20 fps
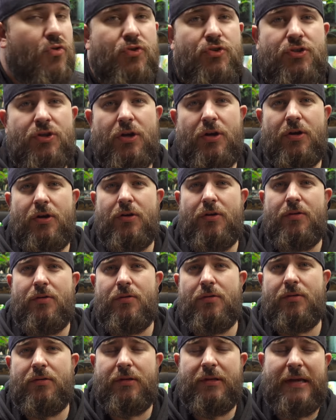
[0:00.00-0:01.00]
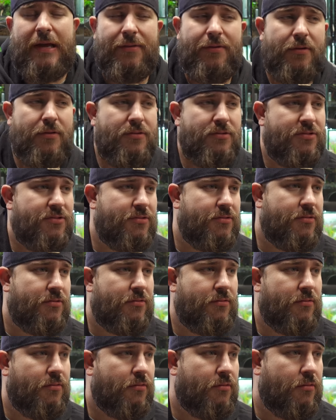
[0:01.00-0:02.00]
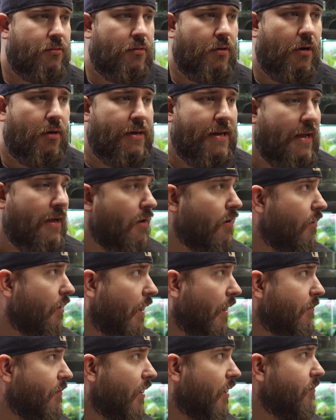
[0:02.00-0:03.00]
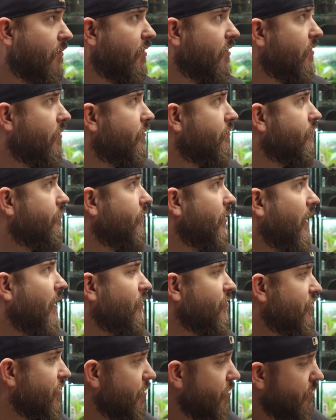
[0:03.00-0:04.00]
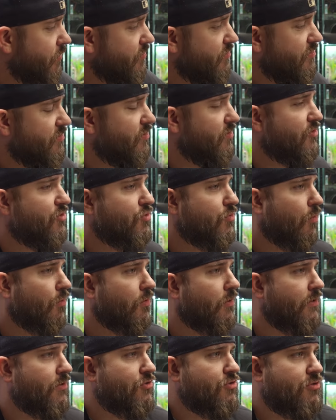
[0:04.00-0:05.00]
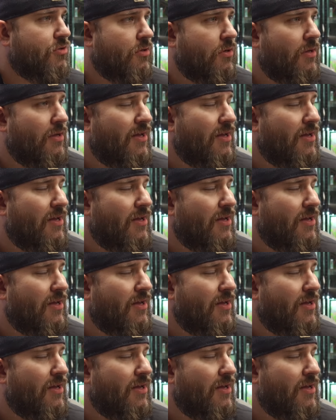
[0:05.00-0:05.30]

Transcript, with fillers: so yeah, those are now, I'm, I'm gonna, I was gonna use this as storage,